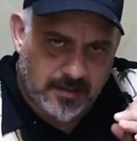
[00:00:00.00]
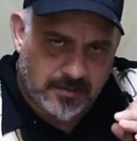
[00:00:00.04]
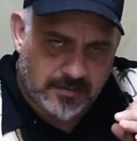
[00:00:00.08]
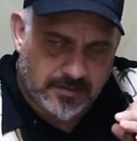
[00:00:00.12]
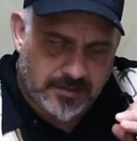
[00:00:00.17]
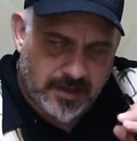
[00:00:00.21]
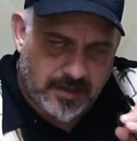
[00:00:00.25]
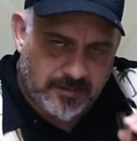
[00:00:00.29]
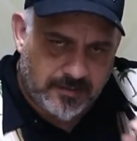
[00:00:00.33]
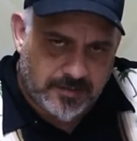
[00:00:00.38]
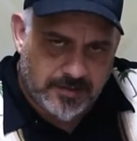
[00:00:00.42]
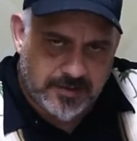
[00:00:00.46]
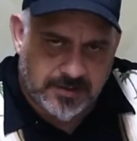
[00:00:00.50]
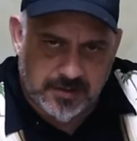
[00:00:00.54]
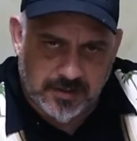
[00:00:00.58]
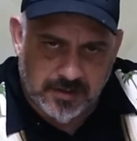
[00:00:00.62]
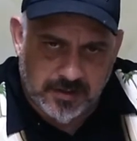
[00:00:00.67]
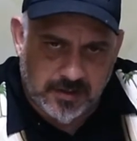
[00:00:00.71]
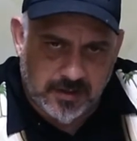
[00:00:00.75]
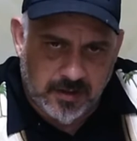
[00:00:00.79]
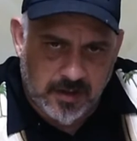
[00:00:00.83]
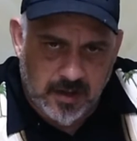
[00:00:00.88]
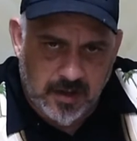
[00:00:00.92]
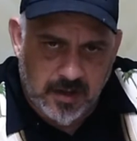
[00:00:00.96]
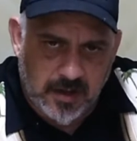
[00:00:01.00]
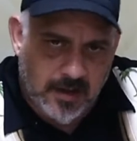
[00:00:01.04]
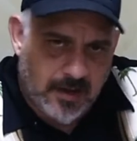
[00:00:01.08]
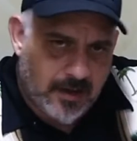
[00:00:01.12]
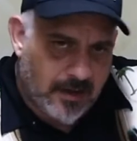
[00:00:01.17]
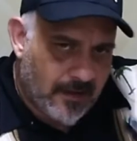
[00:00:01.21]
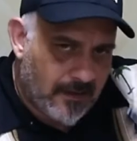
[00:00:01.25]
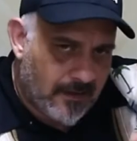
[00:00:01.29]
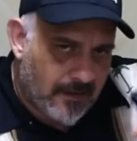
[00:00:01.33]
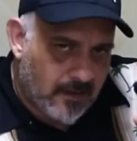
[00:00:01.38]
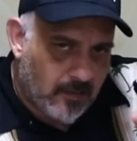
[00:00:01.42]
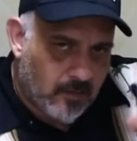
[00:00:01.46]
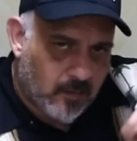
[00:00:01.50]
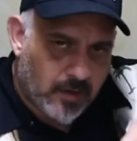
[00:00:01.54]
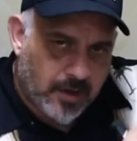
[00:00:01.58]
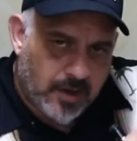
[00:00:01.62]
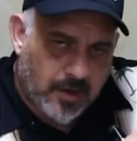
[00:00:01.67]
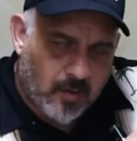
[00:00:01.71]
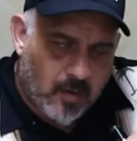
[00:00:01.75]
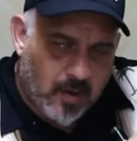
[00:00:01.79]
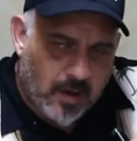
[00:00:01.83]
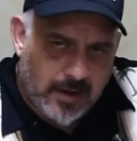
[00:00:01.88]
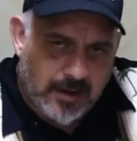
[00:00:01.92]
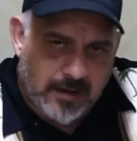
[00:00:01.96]
temperature where
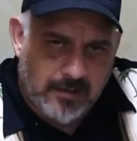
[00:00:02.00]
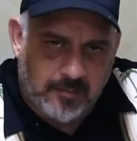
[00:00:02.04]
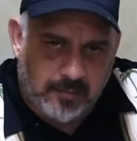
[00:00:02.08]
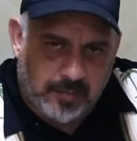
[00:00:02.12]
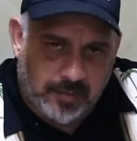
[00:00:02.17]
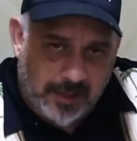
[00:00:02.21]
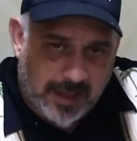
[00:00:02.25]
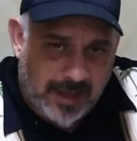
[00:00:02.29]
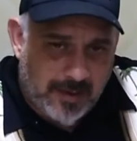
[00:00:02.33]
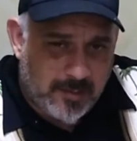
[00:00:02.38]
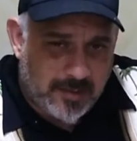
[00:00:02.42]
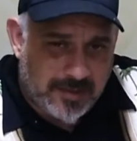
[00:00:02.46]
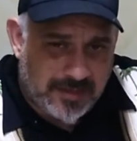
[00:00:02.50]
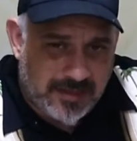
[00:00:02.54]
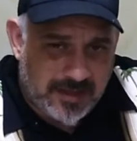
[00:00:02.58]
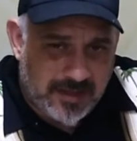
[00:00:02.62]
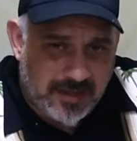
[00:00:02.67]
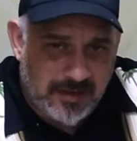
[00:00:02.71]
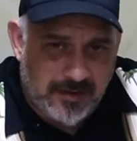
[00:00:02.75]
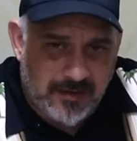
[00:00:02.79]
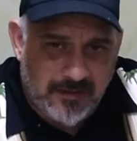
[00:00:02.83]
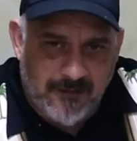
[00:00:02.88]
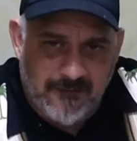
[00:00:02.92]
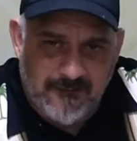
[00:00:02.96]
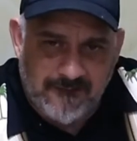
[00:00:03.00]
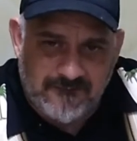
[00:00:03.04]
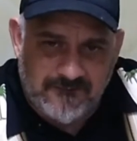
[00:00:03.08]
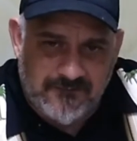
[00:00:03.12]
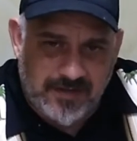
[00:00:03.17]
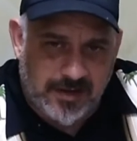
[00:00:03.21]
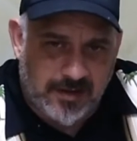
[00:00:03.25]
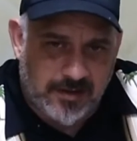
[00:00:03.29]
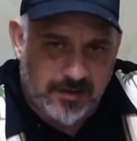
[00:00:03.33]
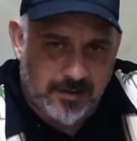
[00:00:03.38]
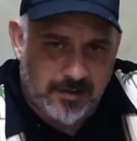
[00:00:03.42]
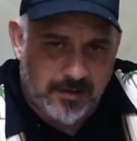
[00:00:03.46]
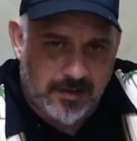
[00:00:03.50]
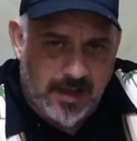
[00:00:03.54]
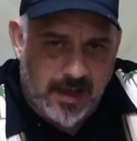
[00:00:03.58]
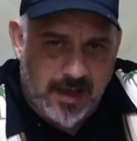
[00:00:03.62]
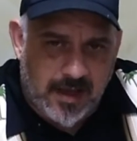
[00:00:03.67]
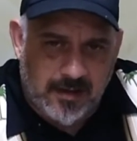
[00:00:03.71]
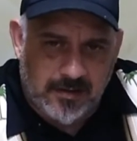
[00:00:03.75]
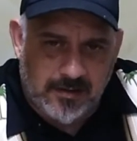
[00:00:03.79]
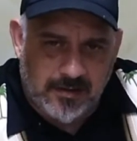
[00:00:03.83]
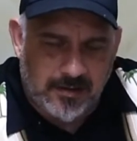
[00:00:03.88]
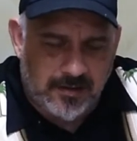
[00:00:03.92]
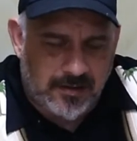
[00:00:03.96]
you want it, play with it, figure it
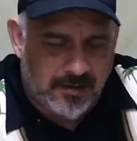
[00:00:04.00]
out.